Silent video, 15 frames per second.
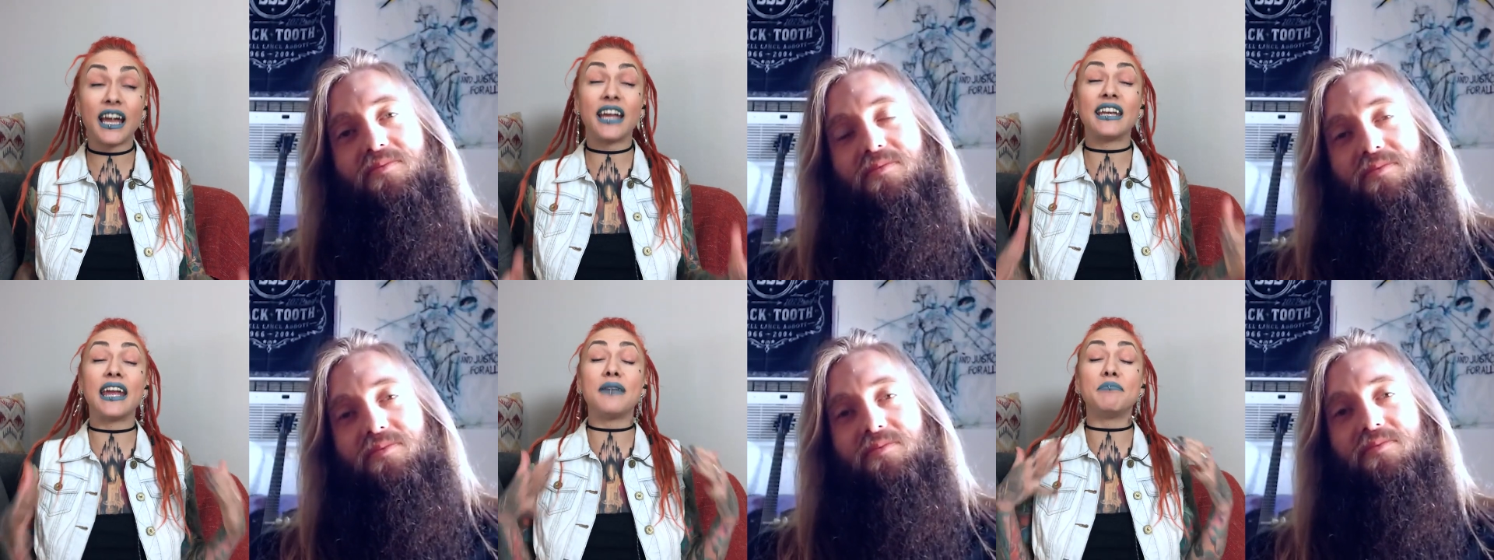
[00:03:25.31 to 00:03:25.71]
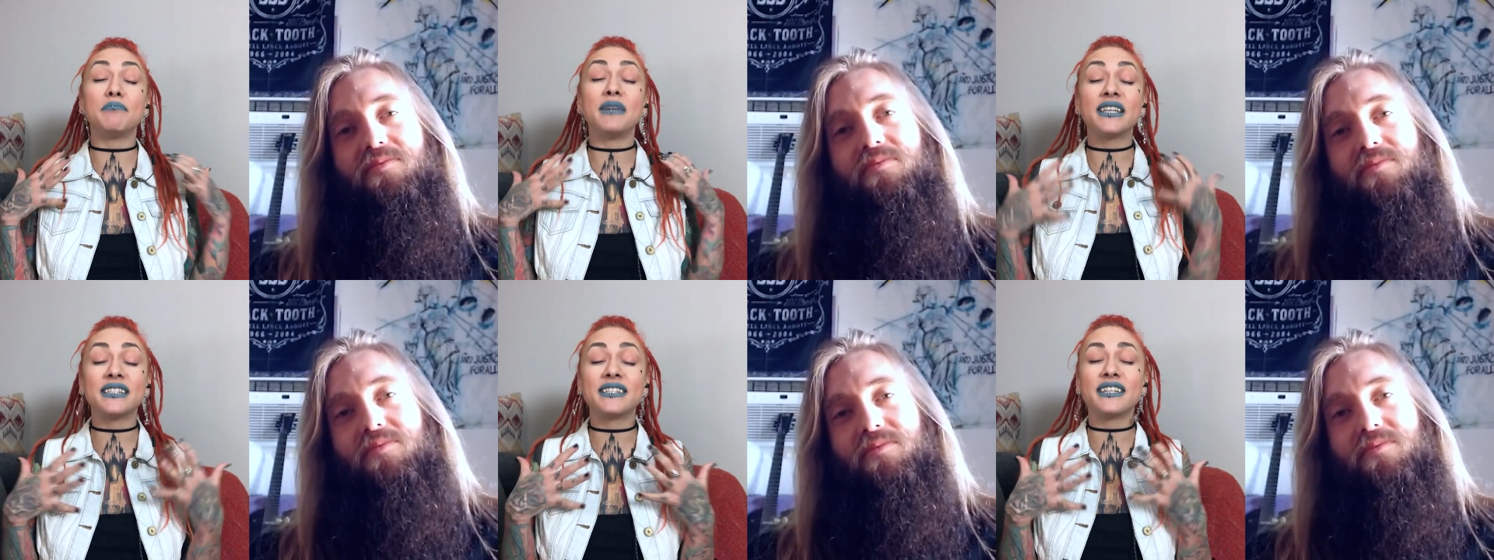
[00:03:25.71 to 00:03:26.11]
Speaker 1: and I
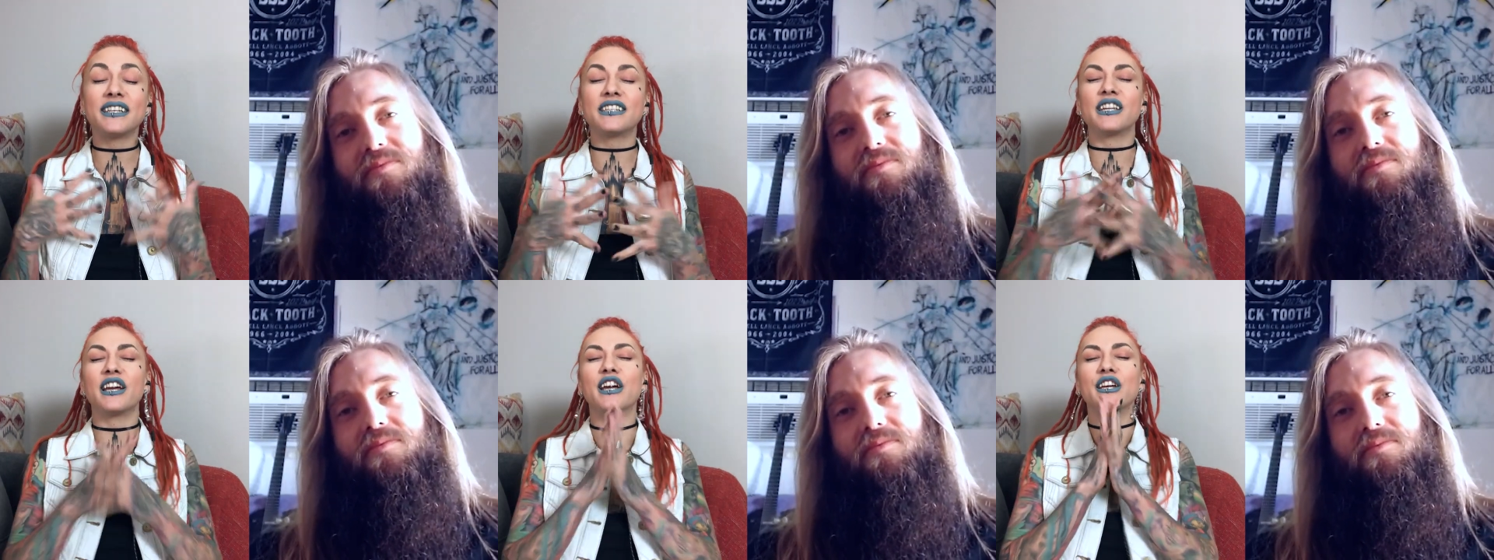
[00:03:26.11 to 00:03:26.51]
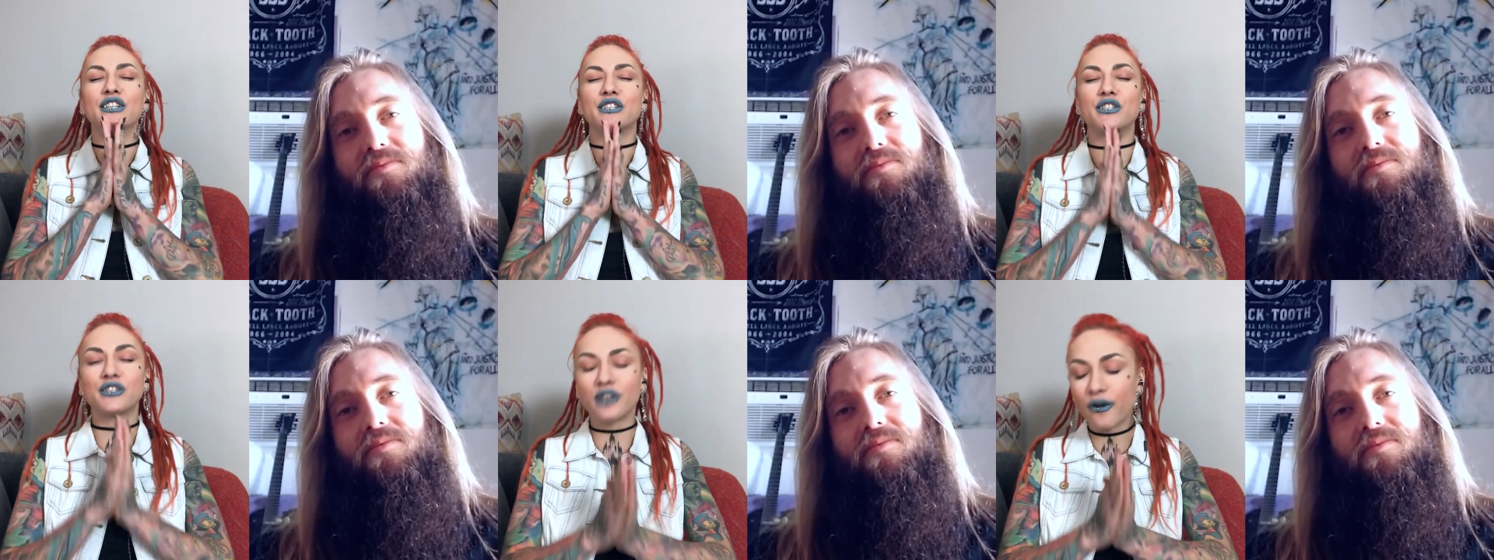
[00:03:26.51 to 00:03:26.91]
miss it
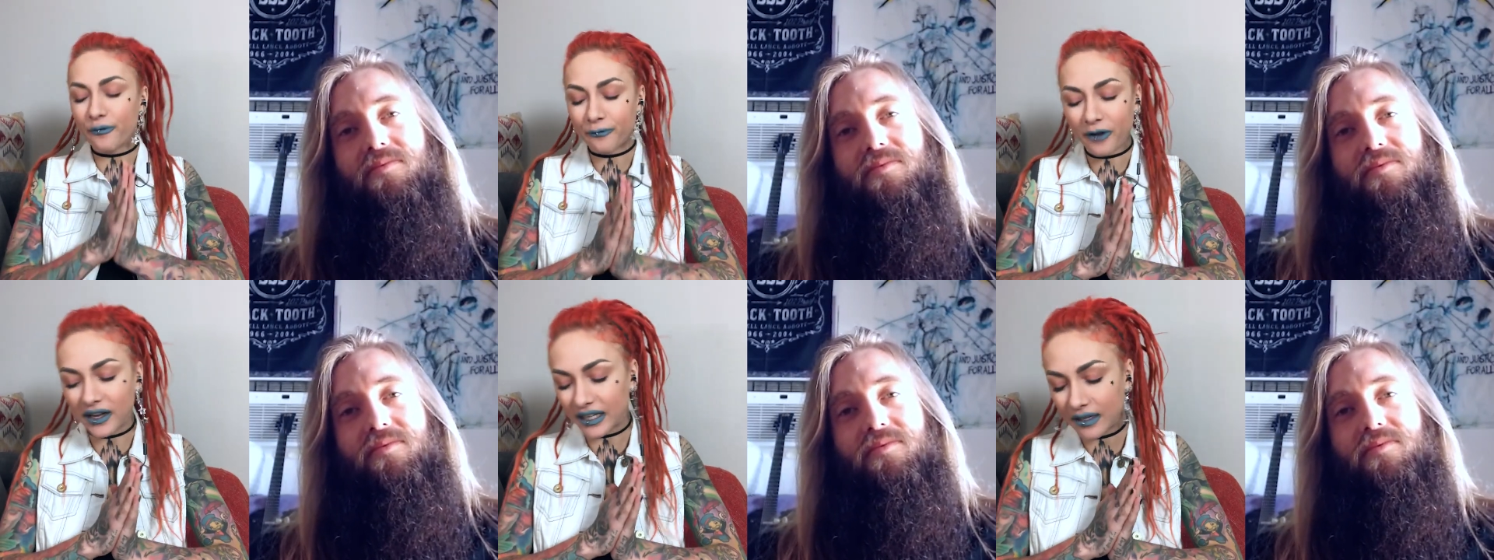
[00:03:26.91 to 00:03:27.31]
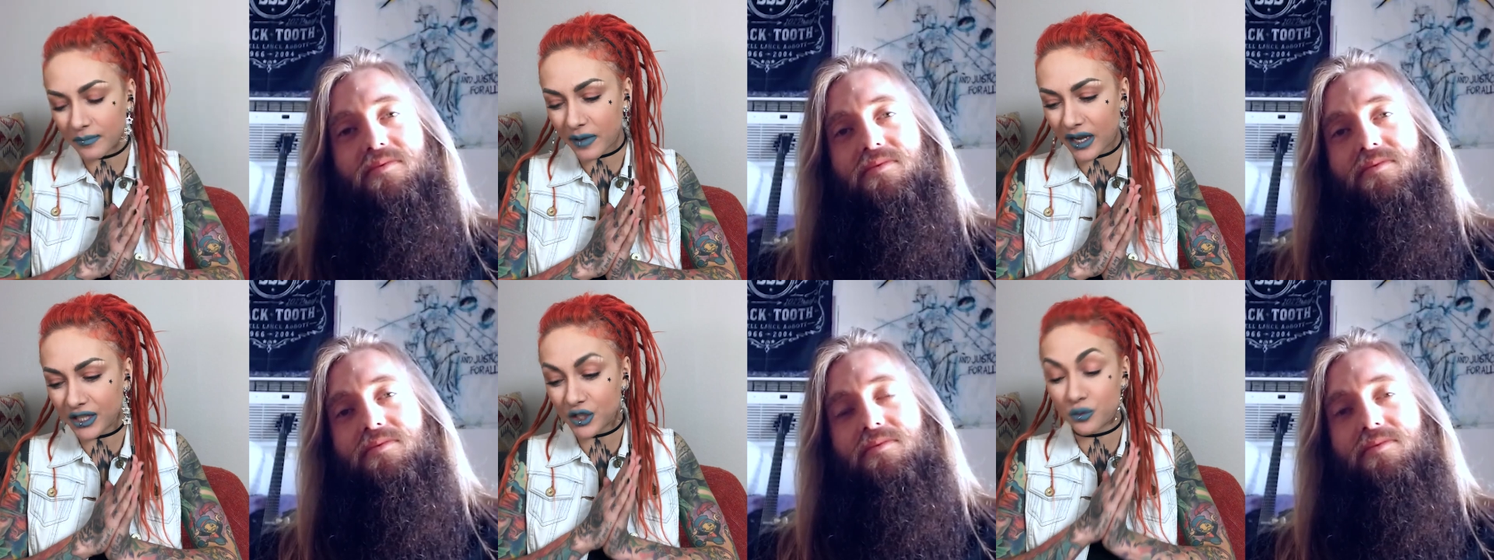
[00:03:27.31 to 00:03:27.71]
so fucking
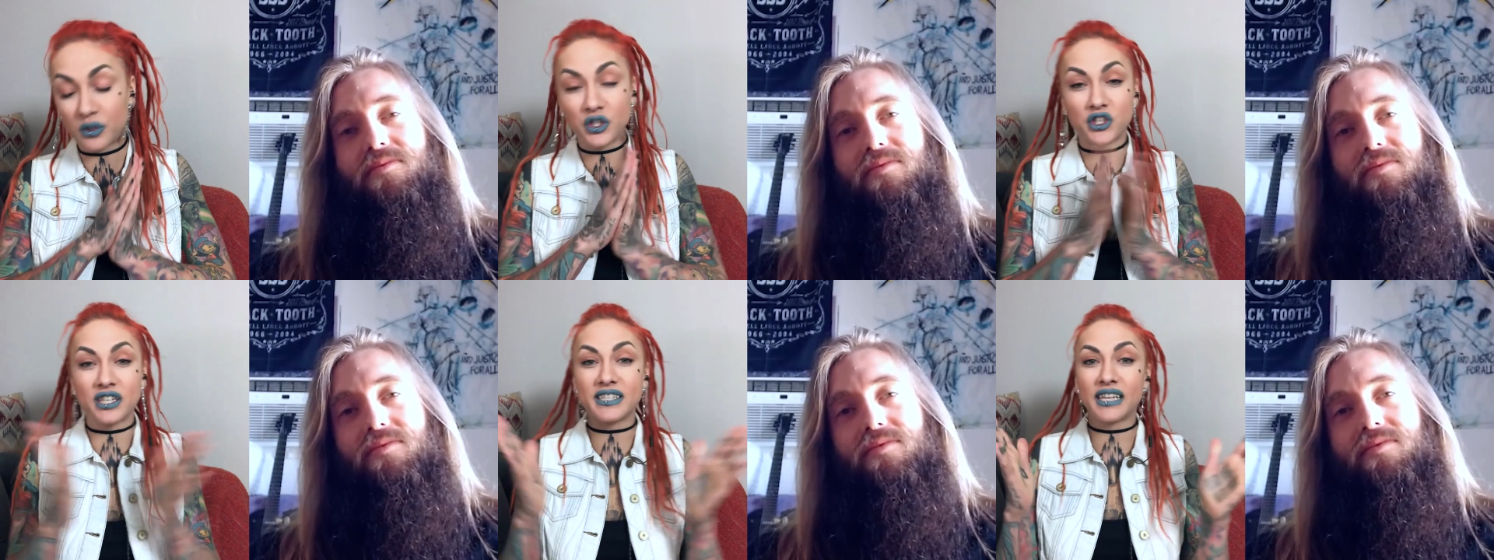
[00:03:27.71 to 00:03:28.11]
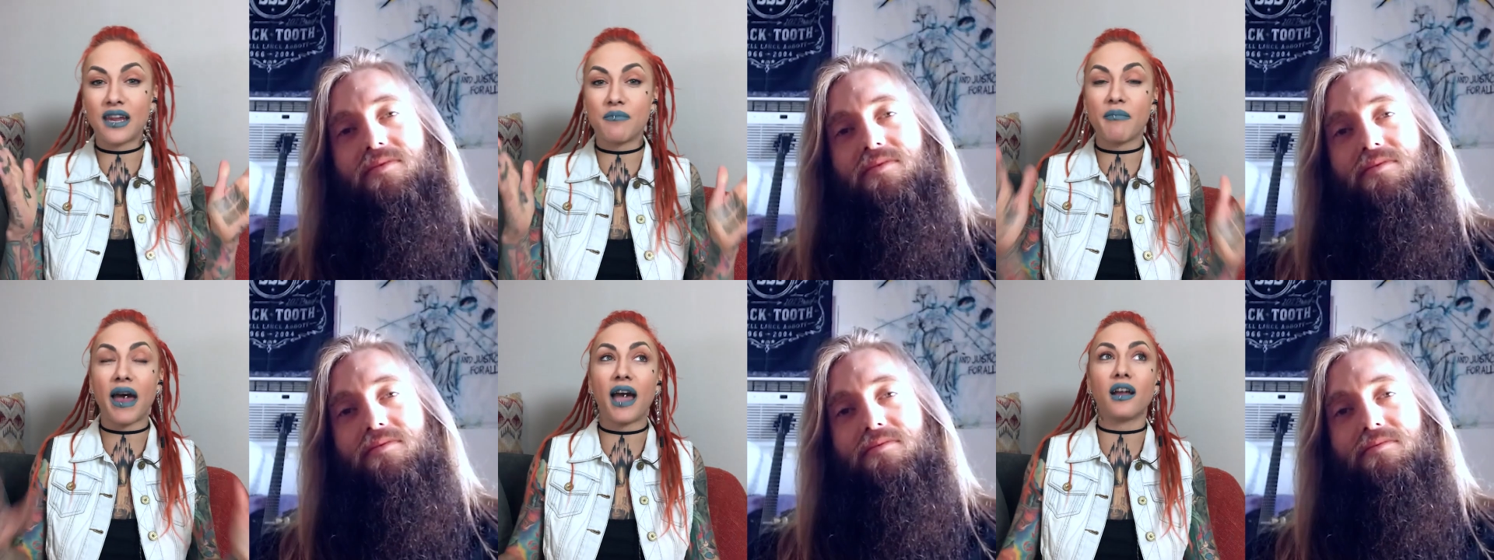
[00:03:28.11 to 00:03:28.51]
much. We just
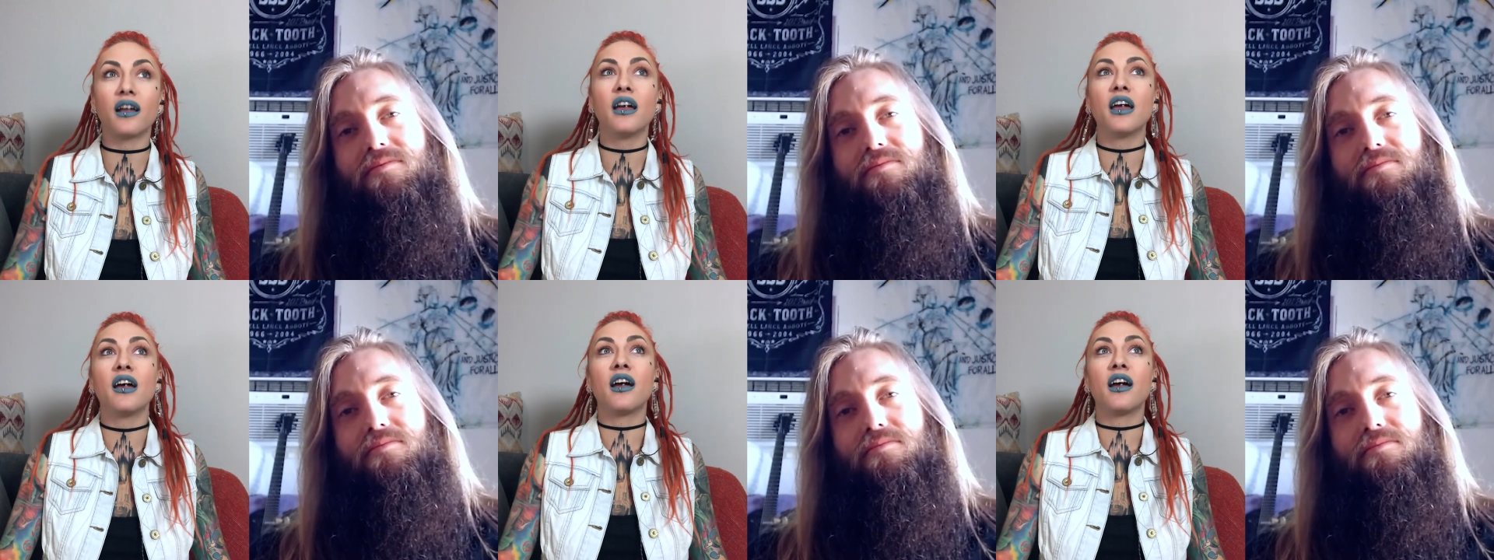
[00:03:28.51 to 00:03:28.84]
came back.